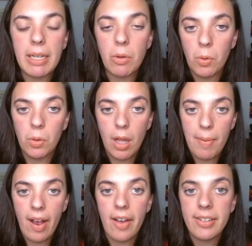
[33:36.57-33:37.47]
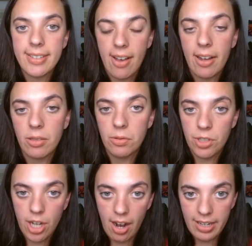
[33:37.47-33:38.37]
all about cycle
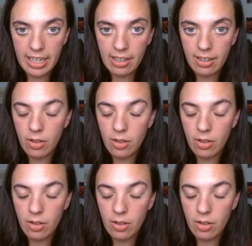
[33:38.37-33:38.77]
charting,